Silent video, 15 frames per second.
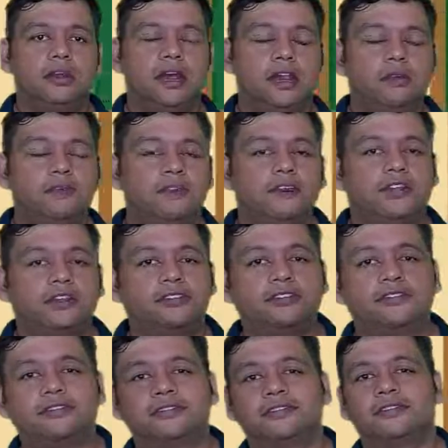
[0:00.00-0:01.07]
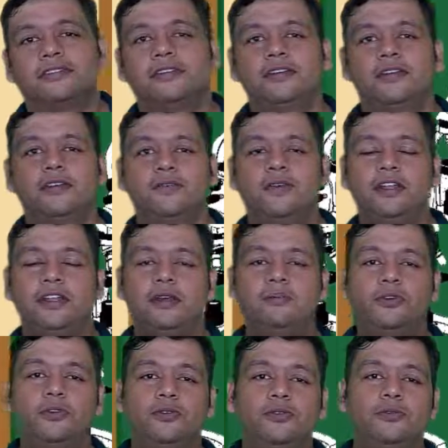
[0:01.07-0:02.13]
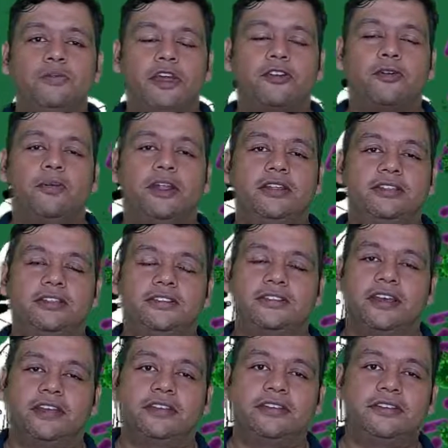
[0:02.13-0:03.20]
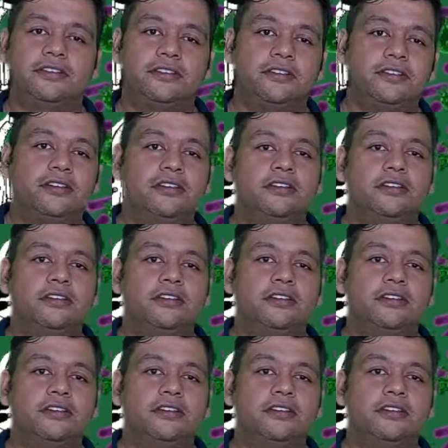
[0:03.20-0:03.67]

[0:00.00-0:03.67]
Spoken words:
Hello friends, welcome to Microbiology Insights.